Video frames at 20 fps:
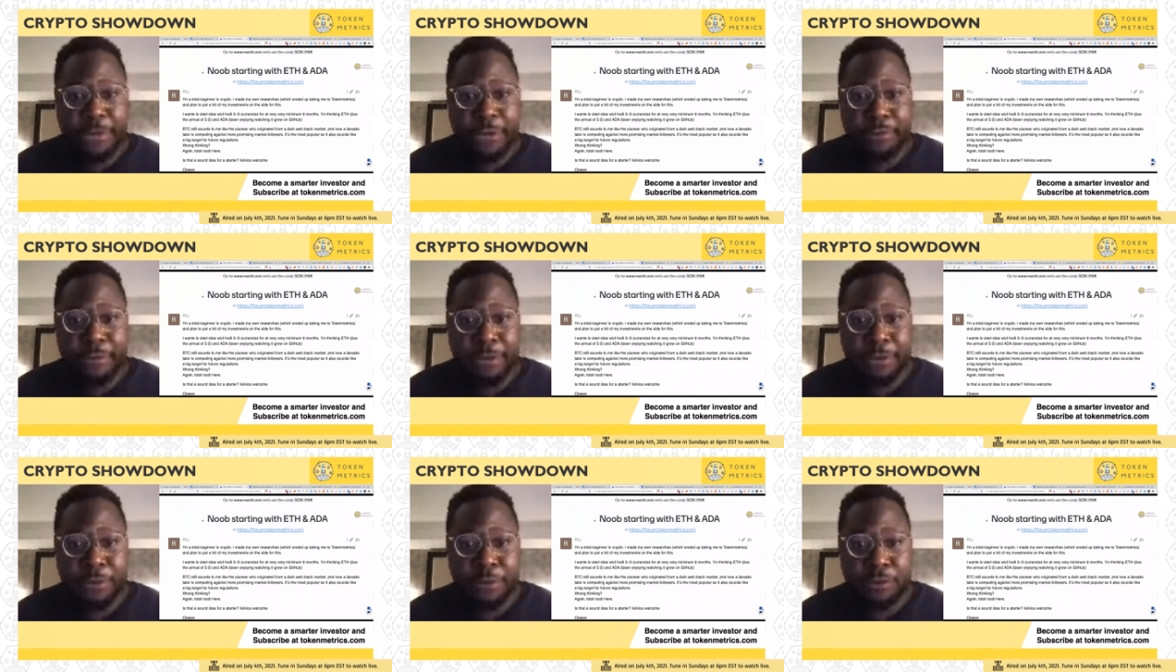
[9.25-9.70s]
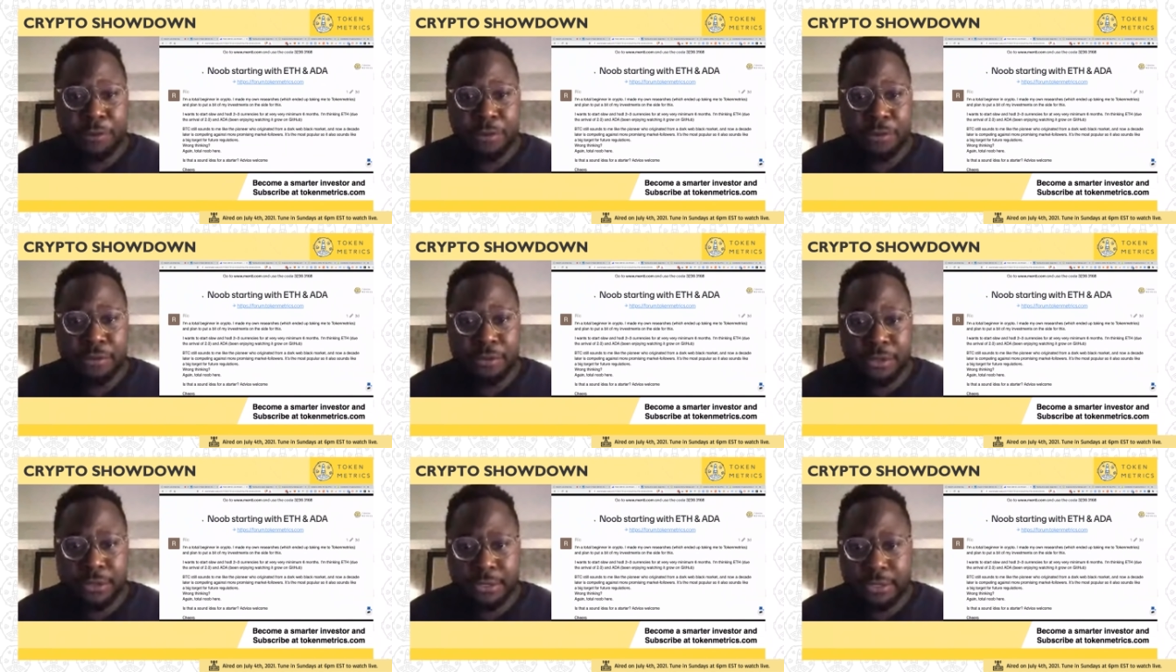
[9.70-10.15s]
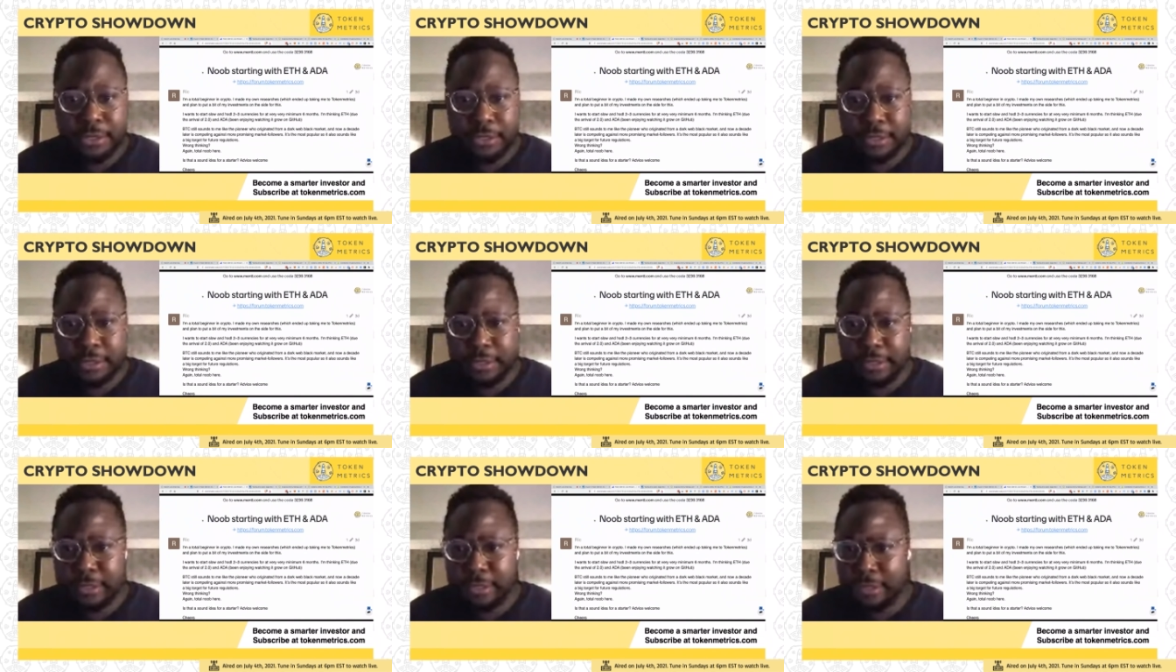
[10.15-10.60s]
I made my own
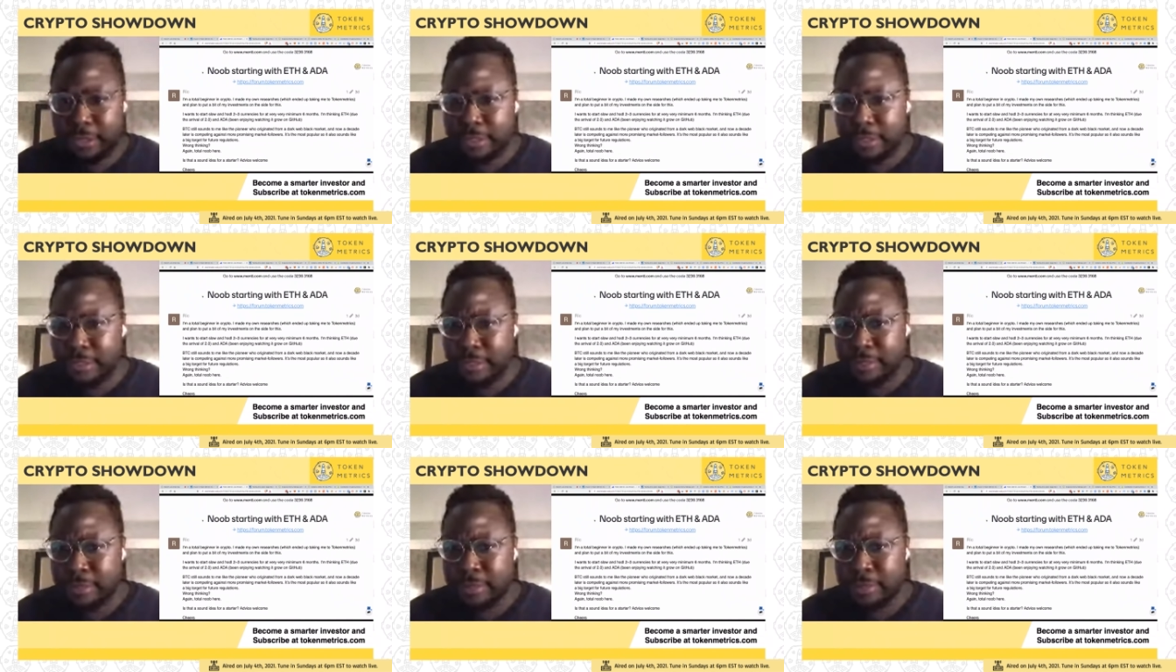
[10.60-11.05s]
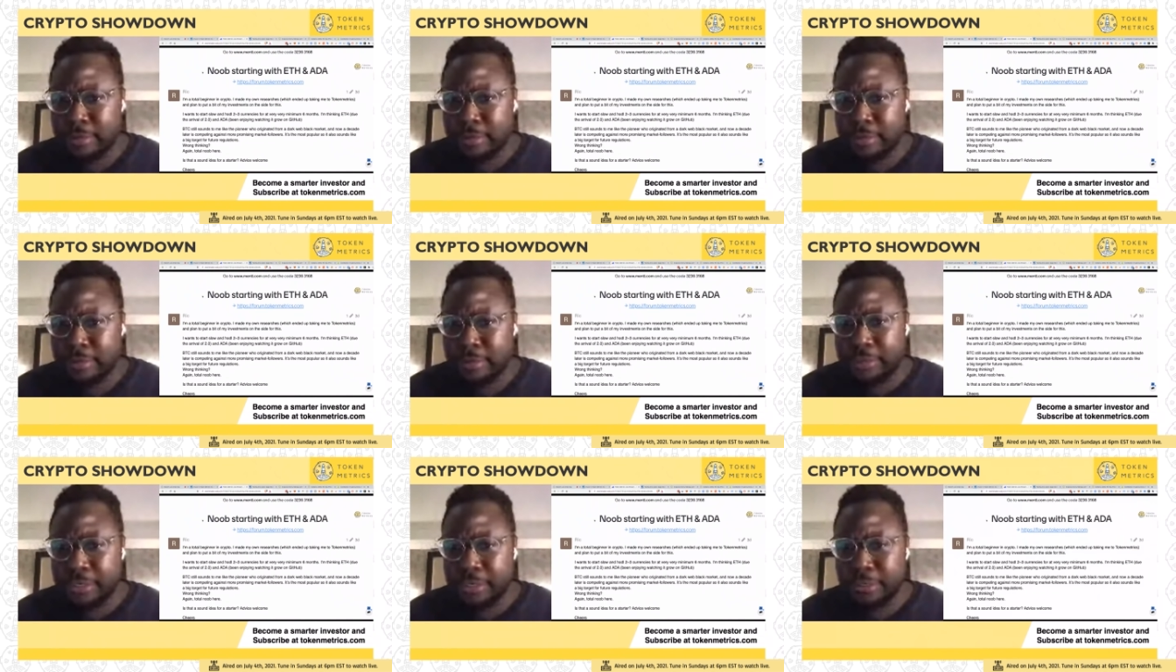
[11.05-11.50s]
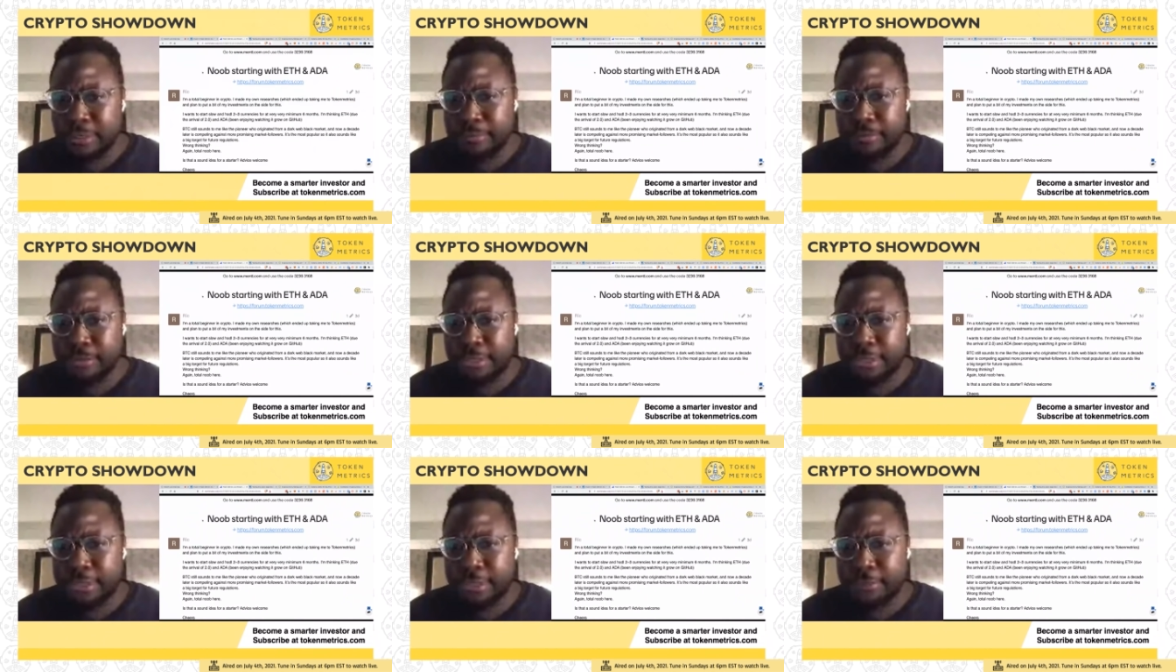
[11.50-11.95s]
researches, which
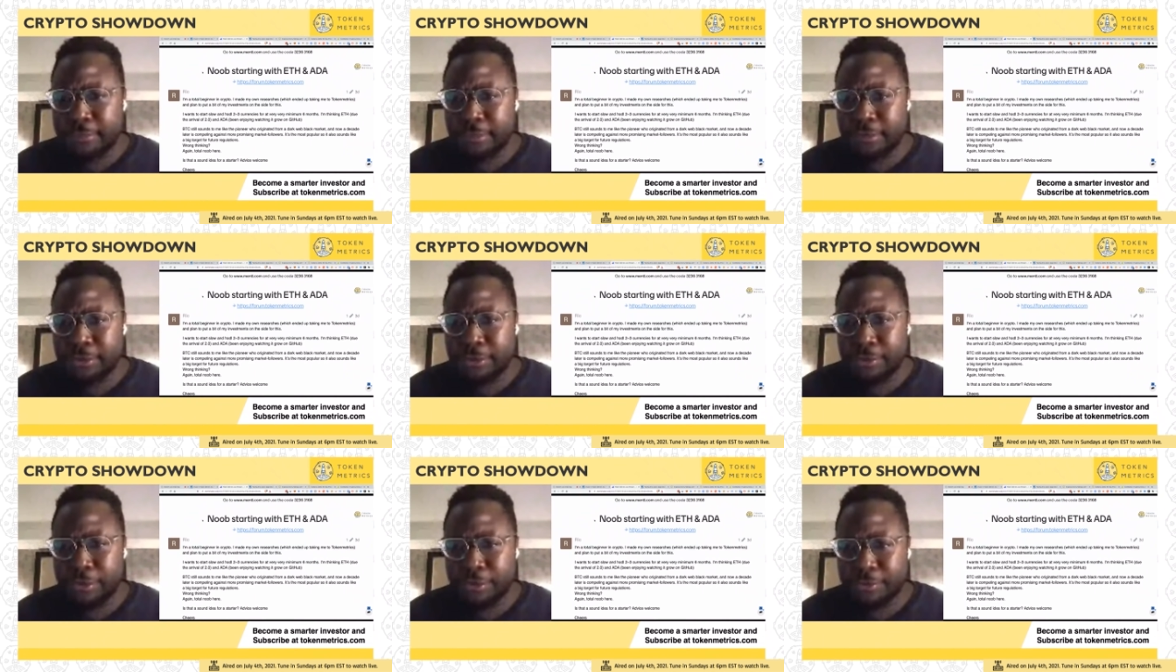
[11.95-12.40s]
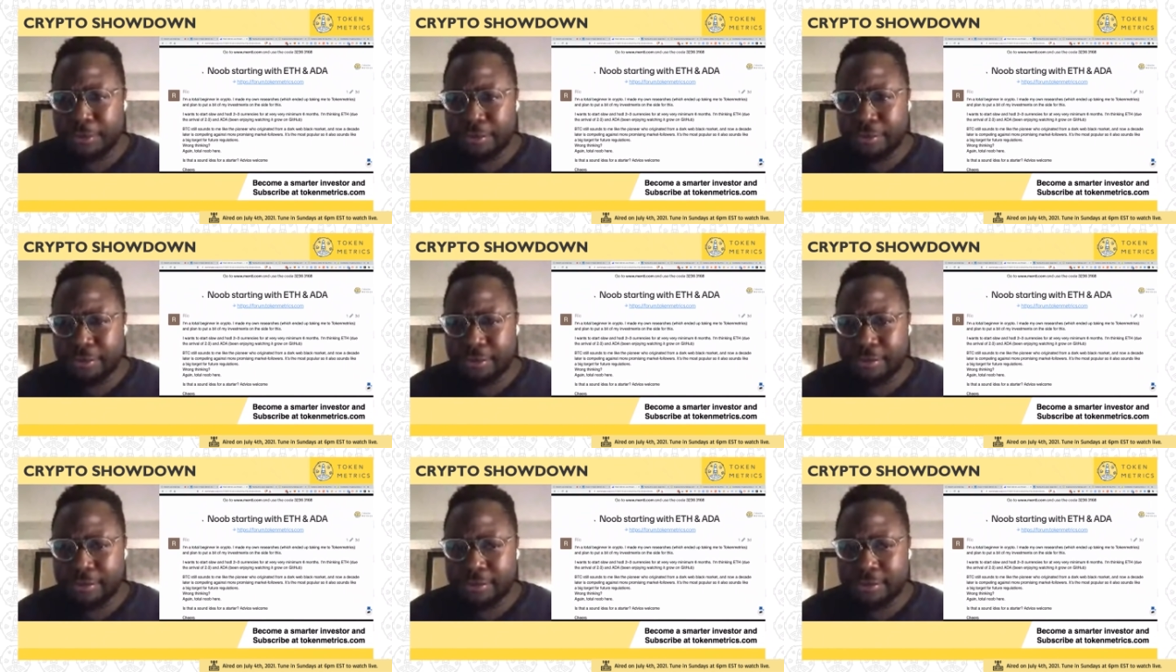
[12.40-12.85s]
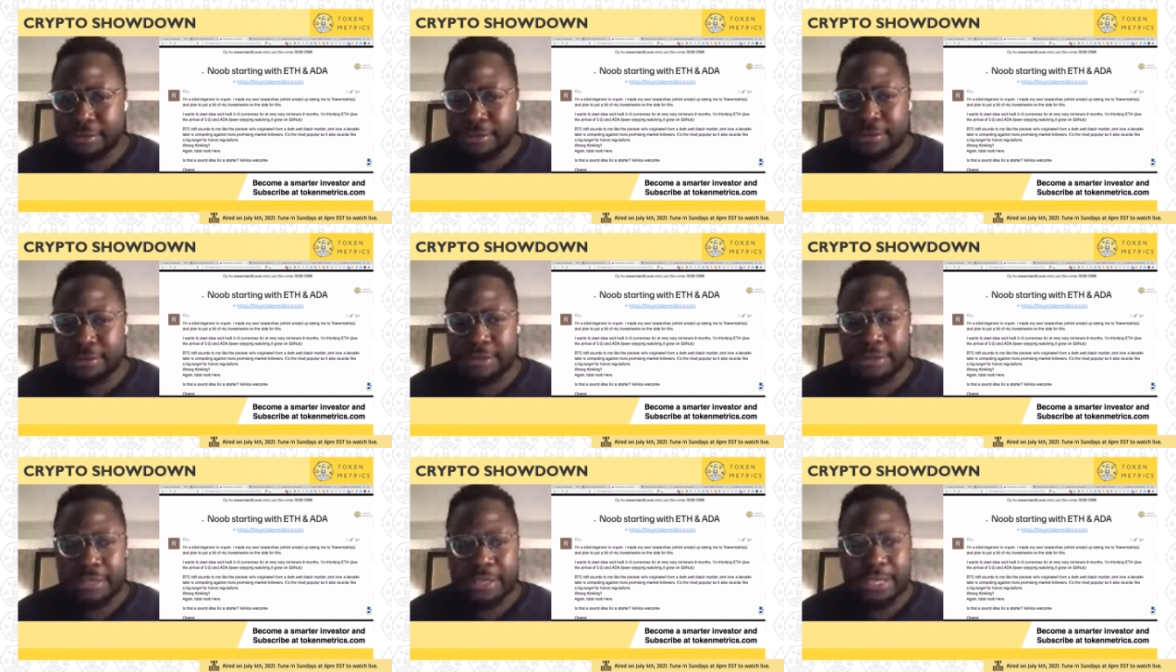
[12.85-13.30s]
ended up taking me to
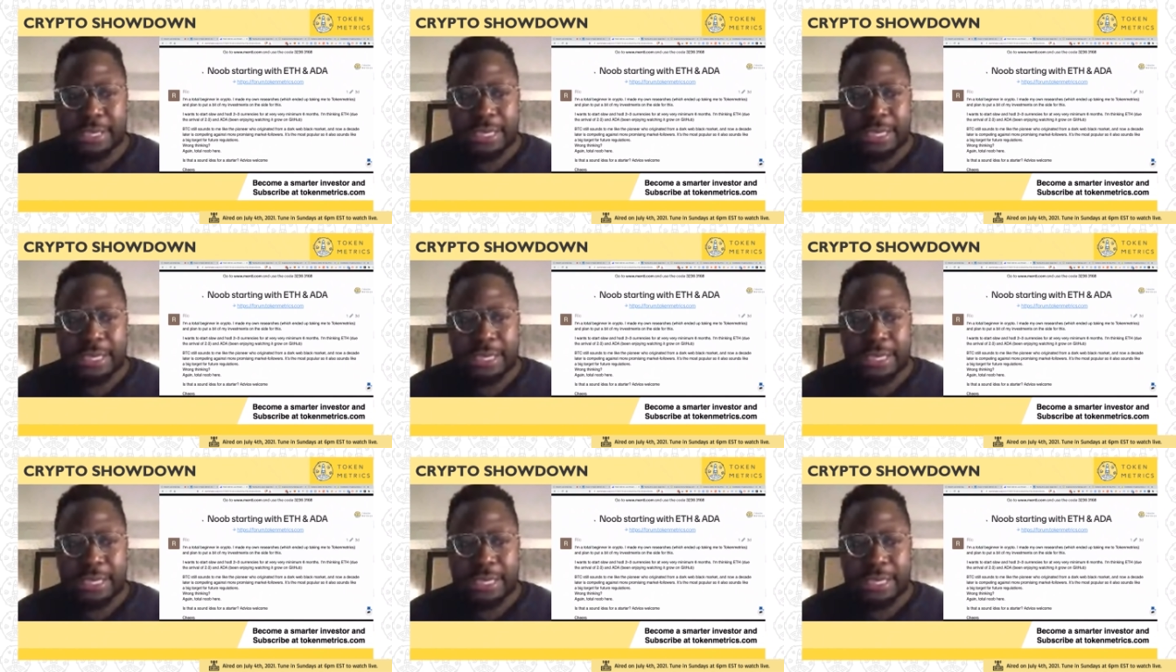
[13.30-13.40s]
TokenMetrics.